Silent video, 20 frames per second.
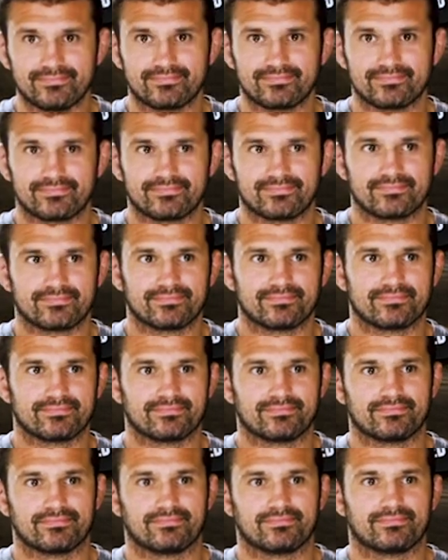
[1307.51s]

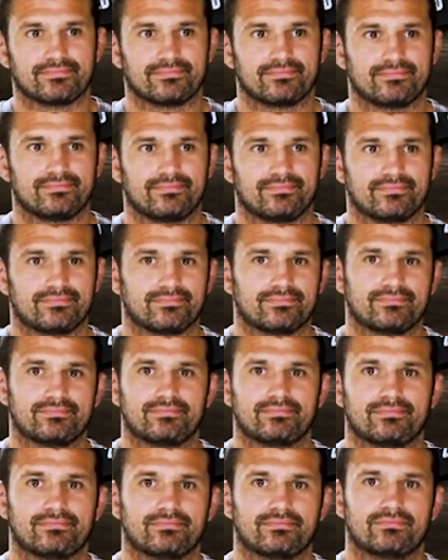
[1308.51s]

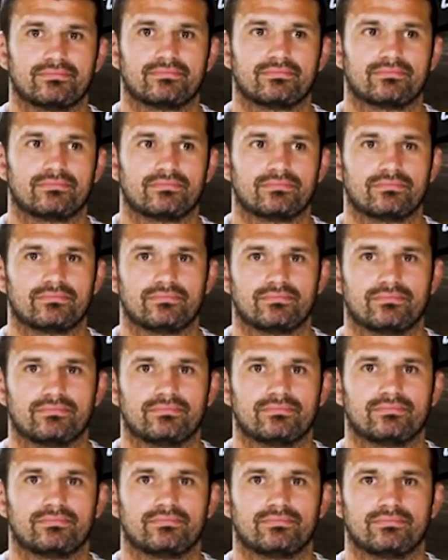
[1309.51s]

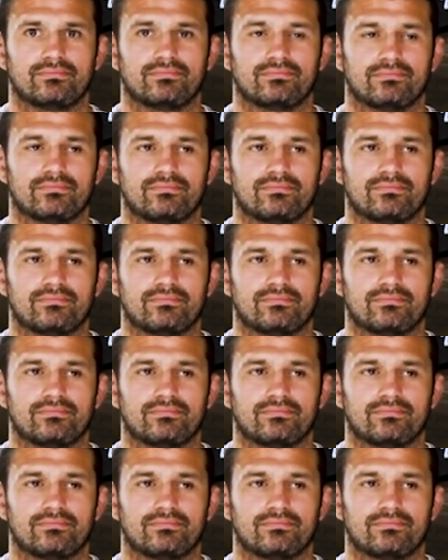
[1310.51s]
(silent)